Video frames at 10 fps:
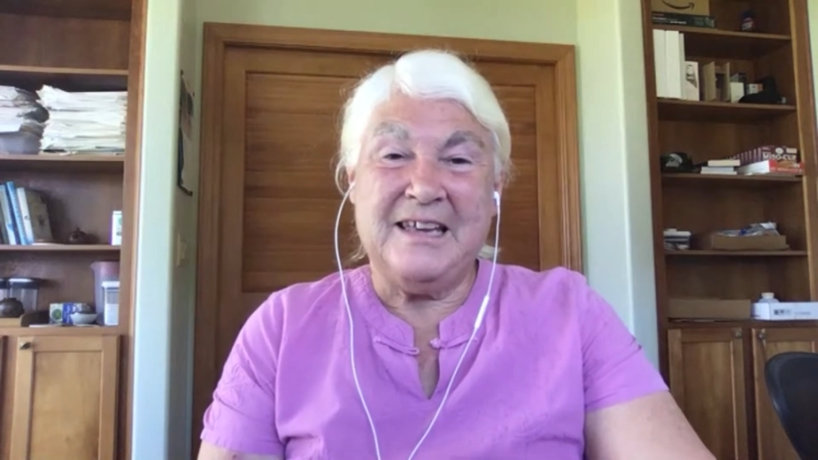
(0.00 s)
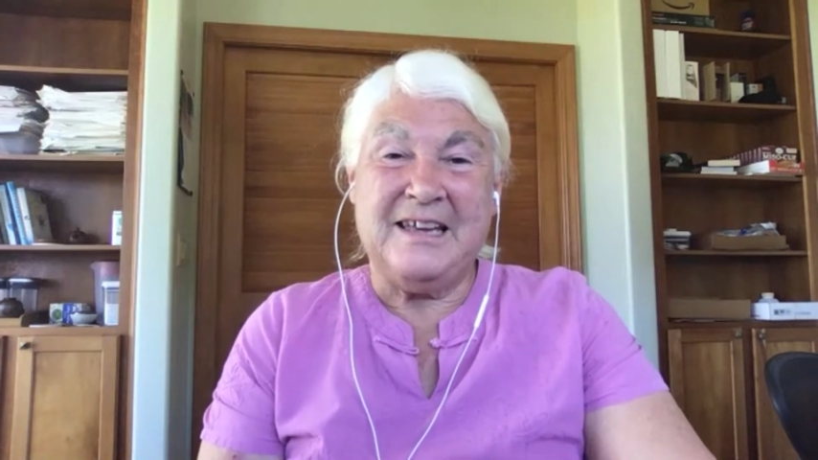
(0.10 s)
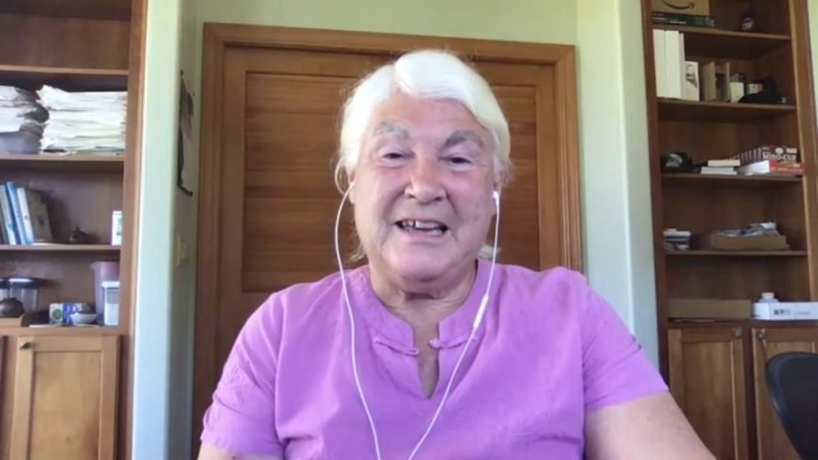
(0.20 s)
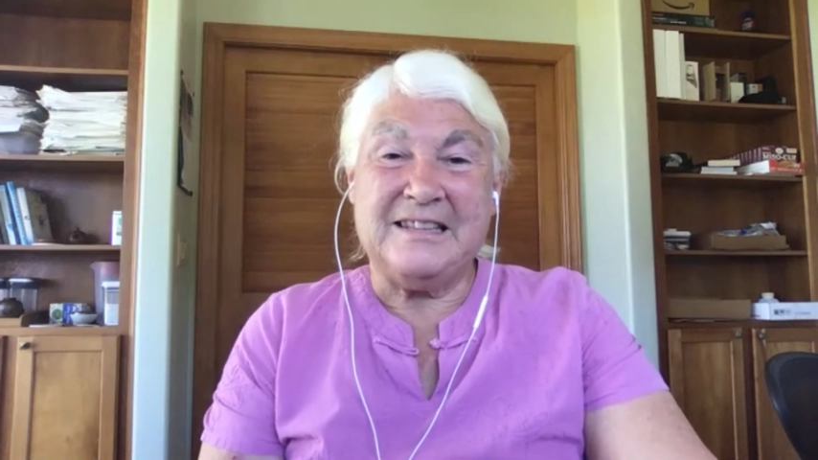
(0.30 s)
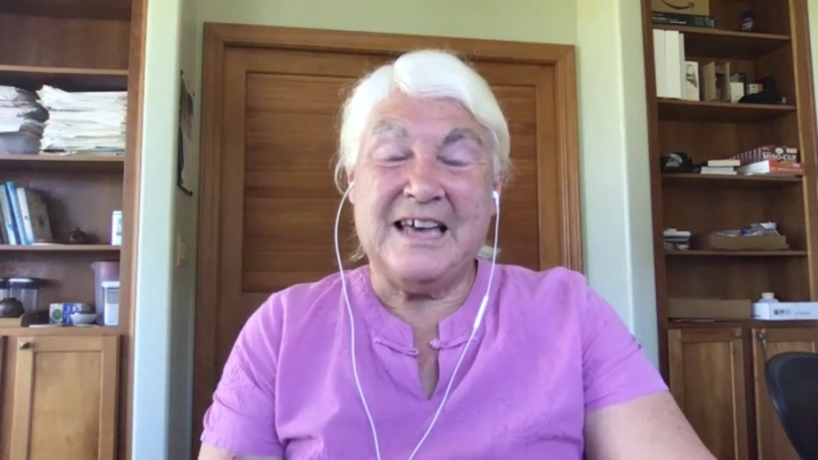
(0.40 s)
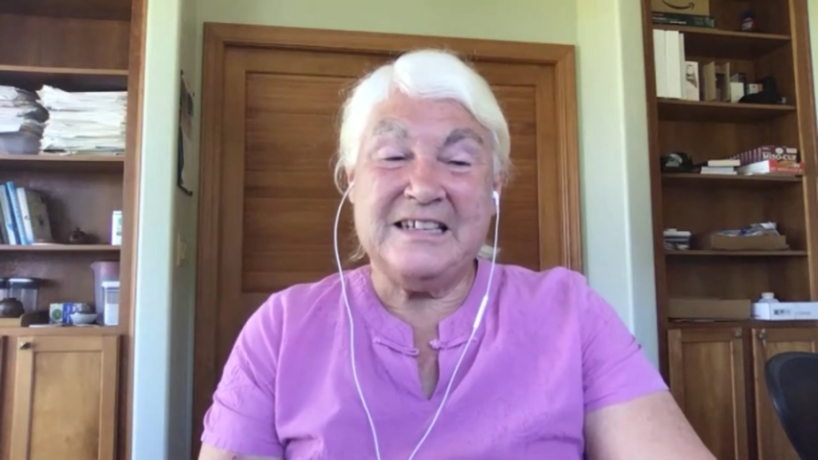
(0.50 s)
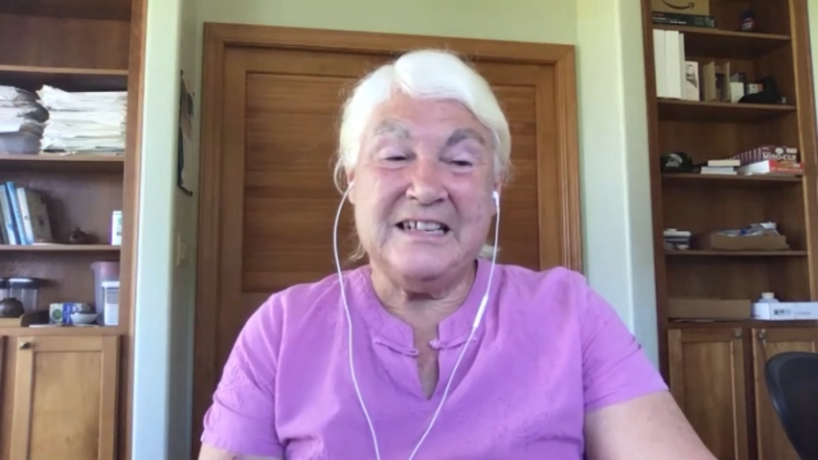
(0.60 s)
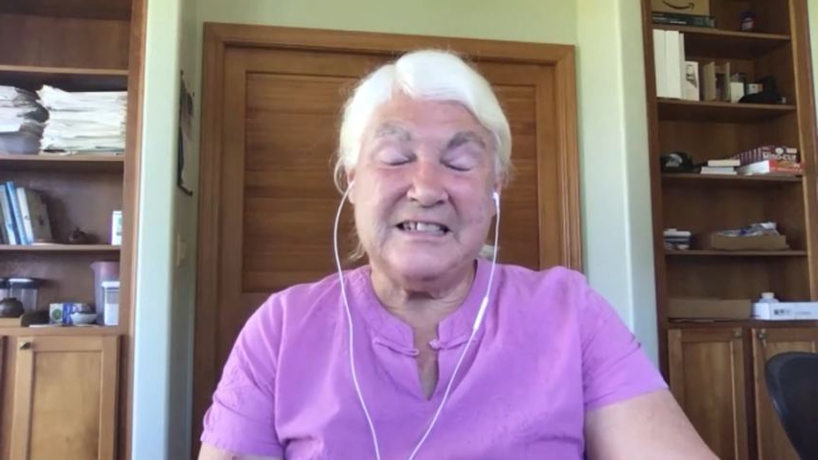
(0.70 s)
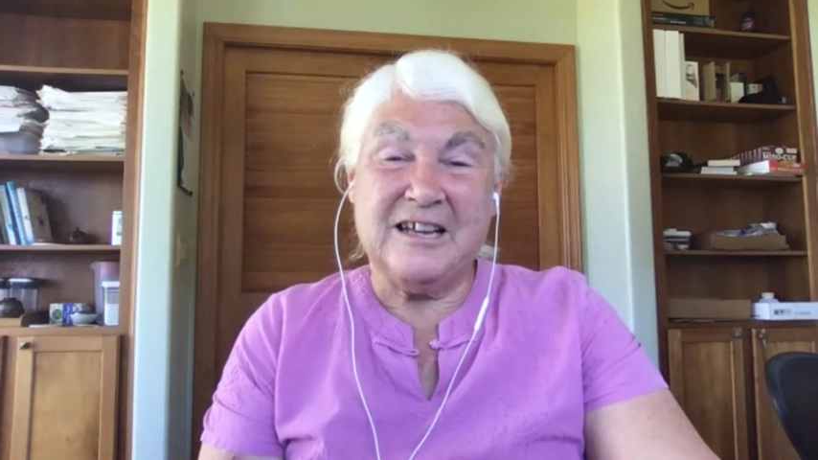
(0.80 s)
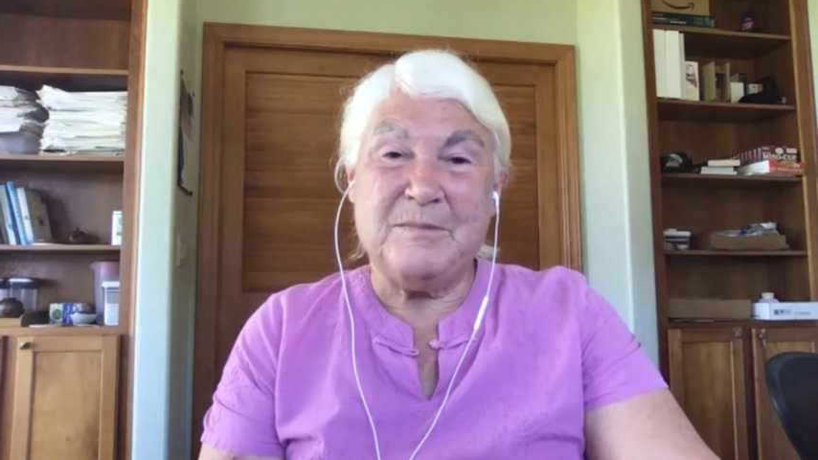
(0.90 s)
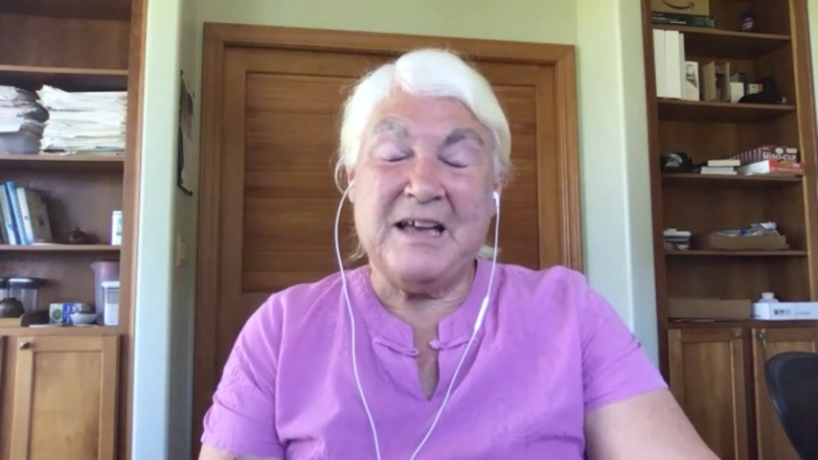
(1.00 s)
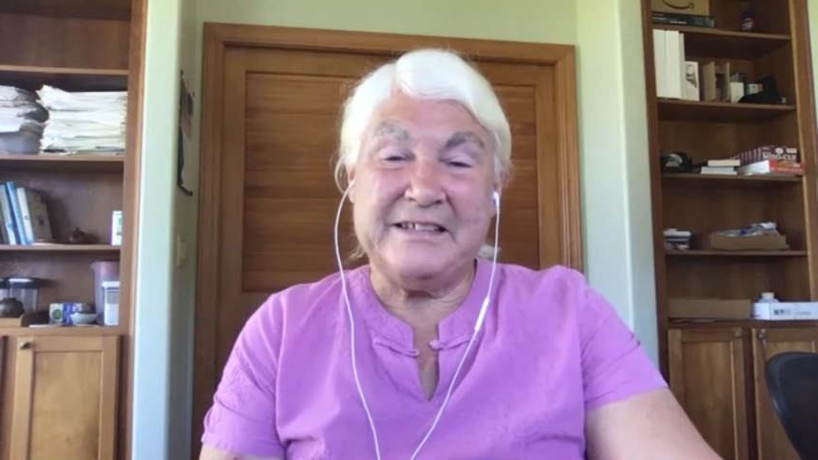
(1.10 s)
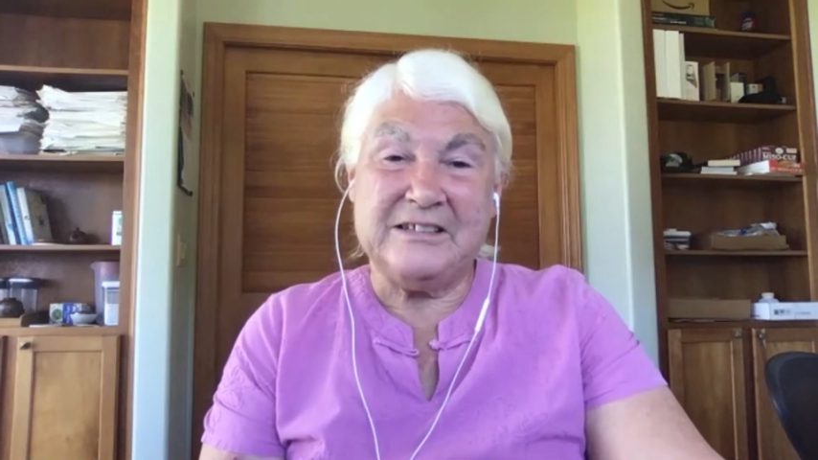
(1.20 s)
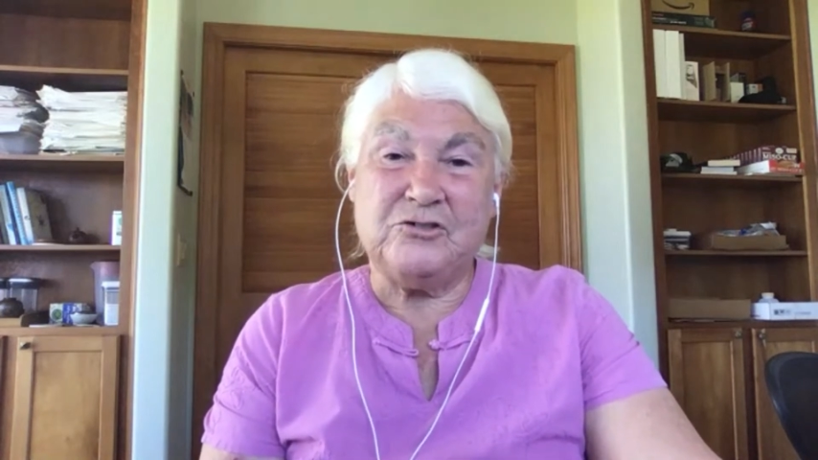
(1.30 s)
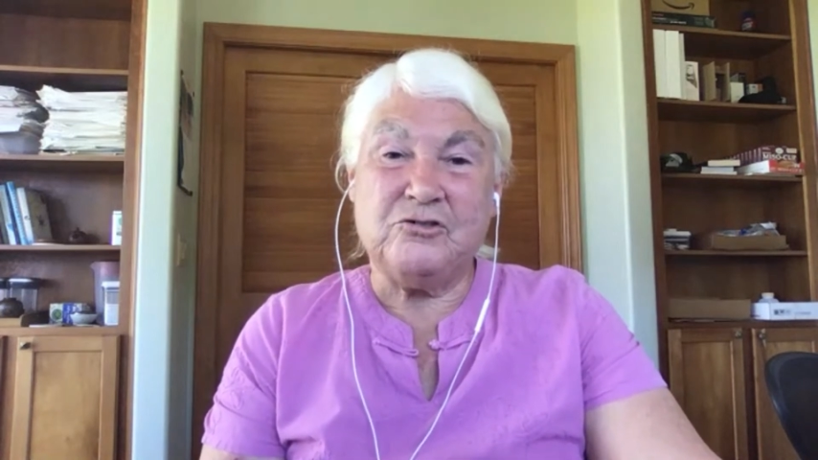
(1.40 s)
And that enzyme
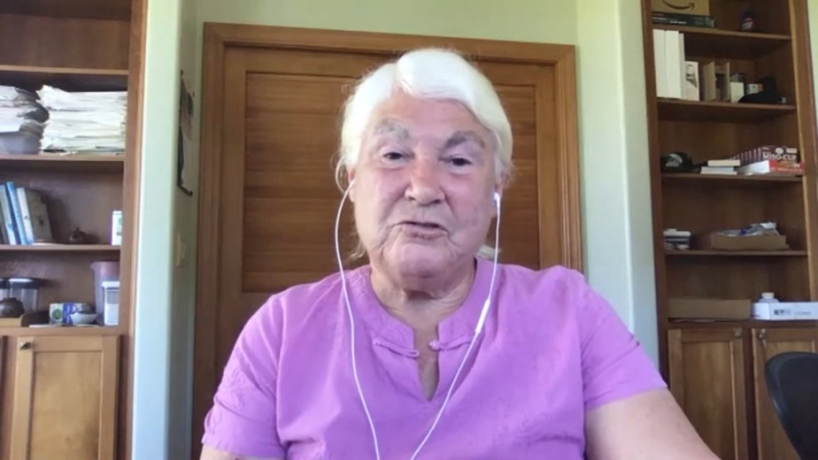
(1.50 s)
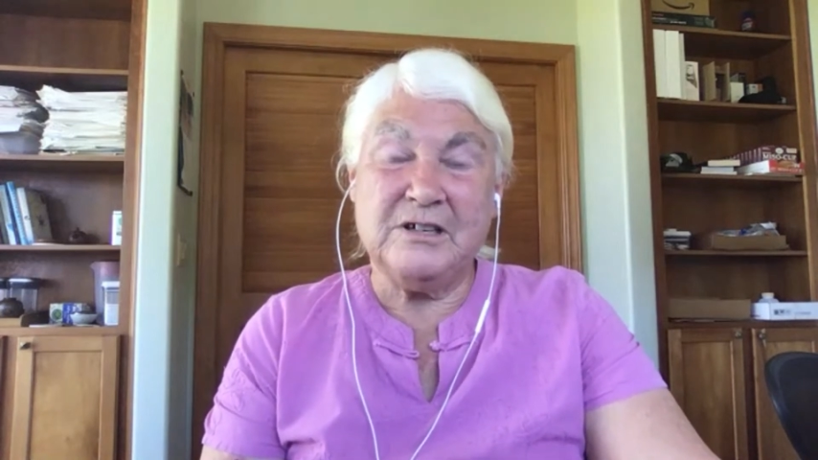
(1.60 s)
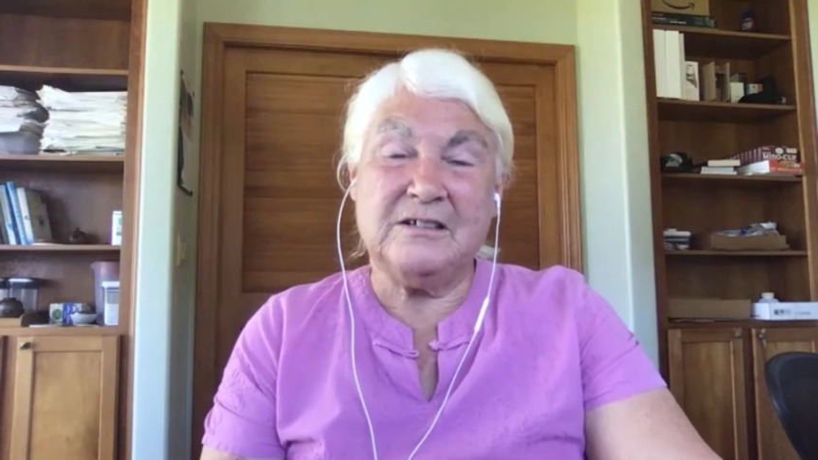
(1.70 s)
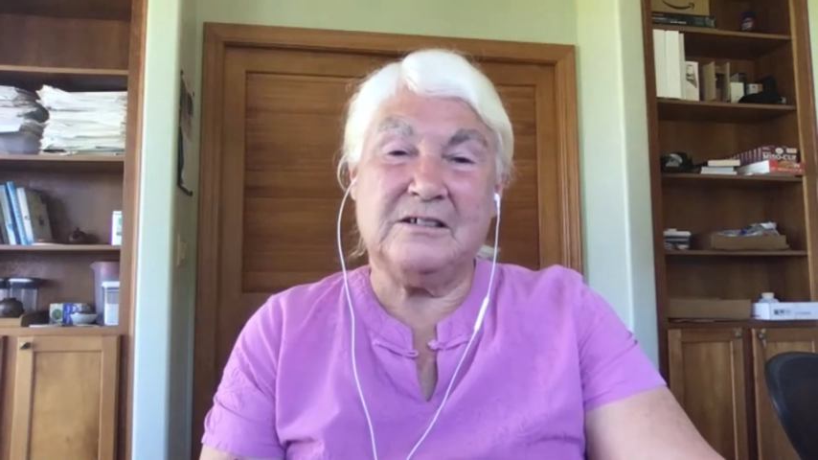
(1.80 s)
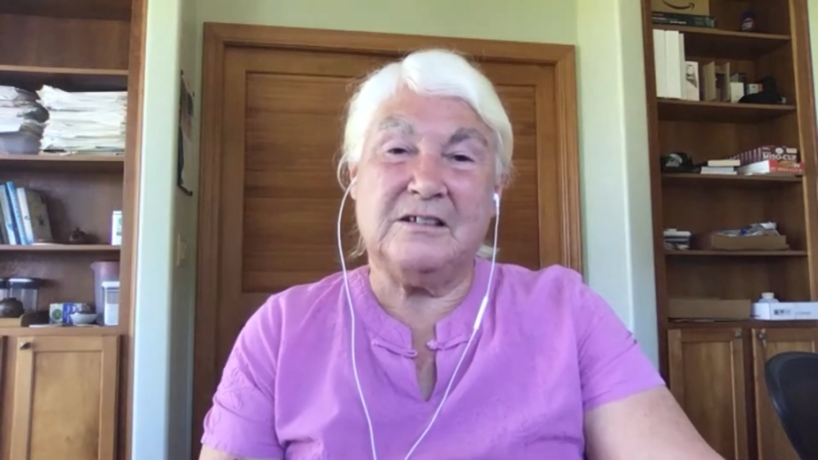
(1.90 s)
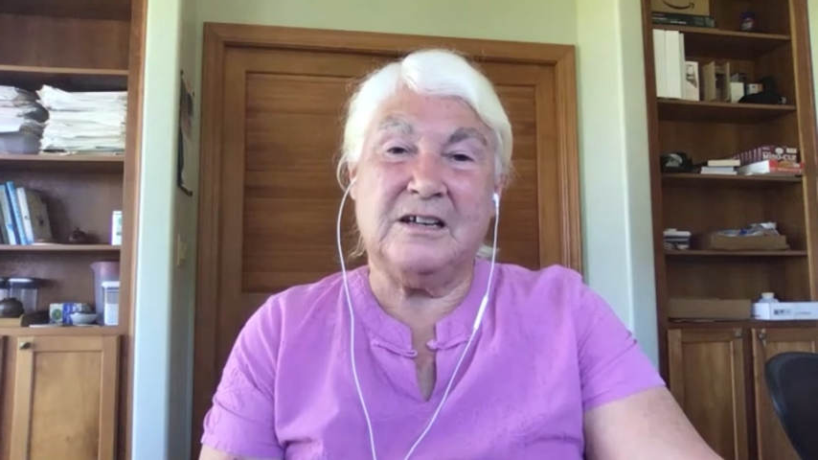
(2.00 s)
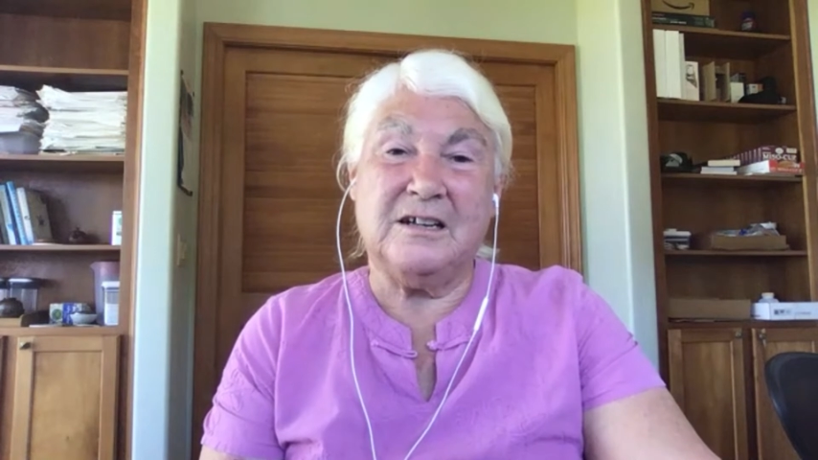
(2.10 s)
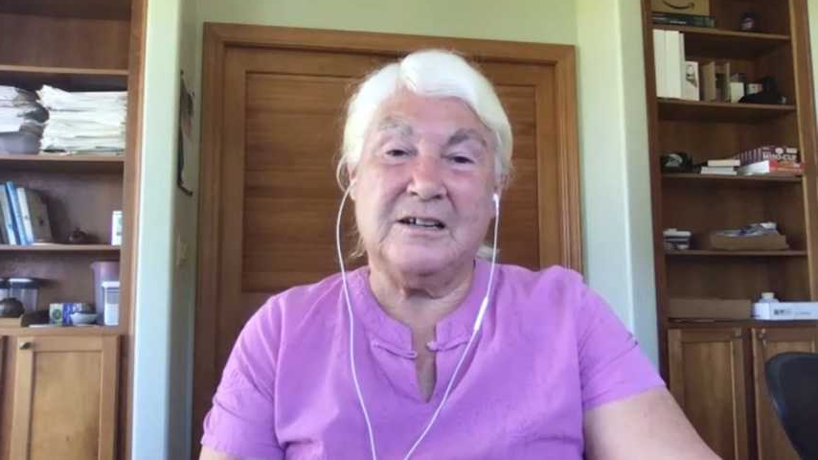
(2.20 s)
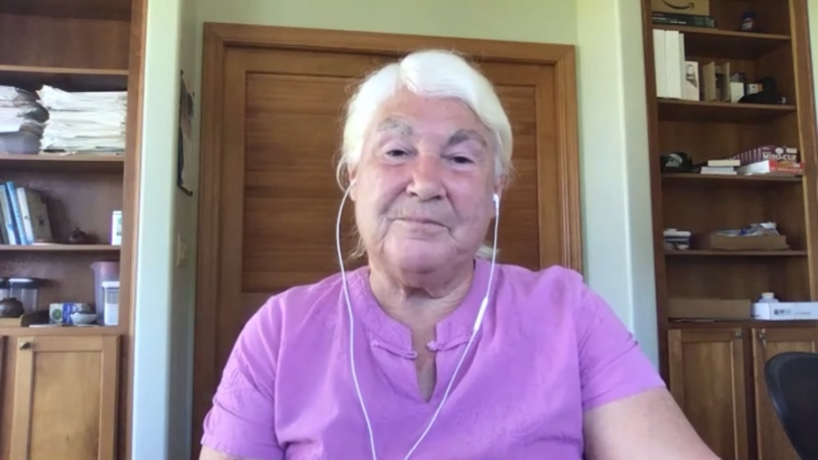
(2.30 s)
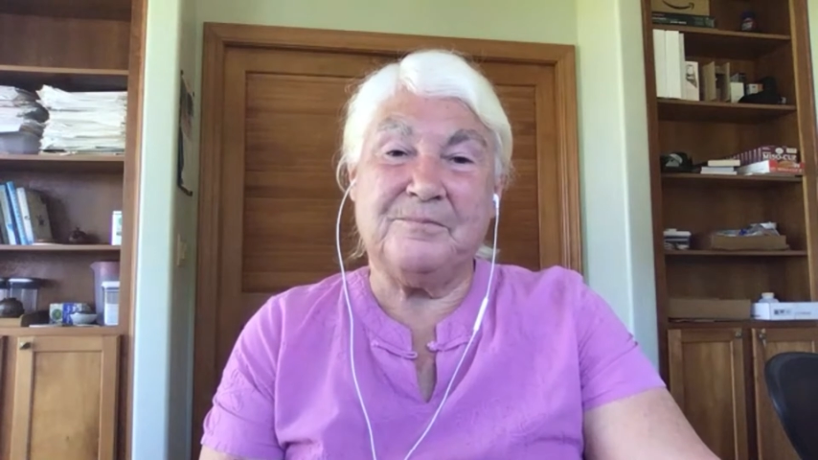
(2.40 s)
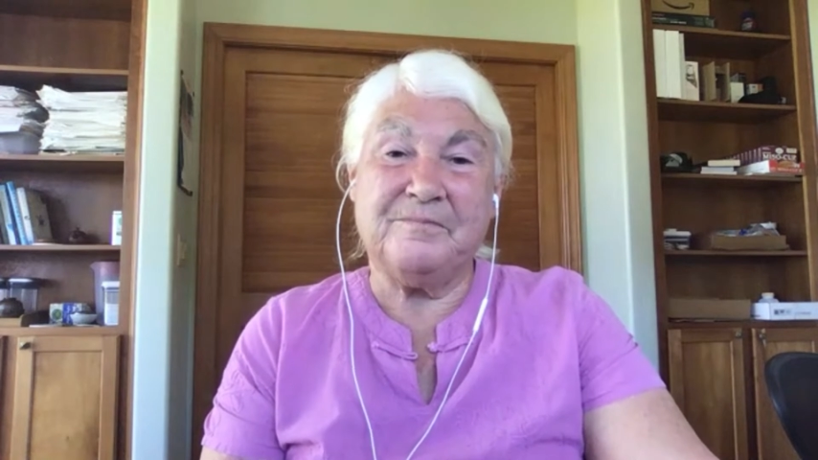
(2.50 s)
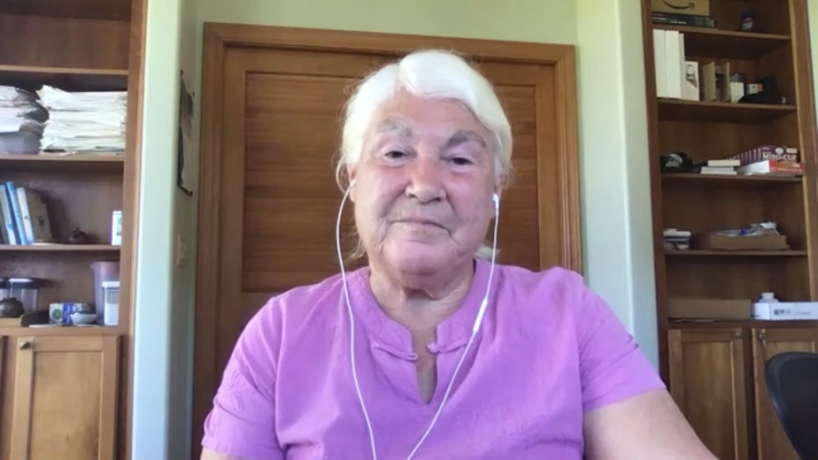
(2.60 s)
has critical um,